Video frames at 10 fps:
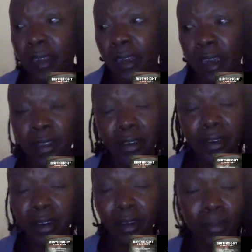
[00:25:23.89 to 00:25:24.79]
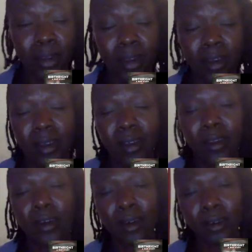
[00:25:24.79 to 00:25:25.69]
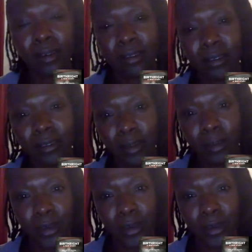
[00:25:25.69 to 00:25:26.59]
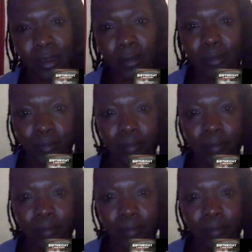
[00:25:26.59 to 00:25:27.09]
and other laws similar to them.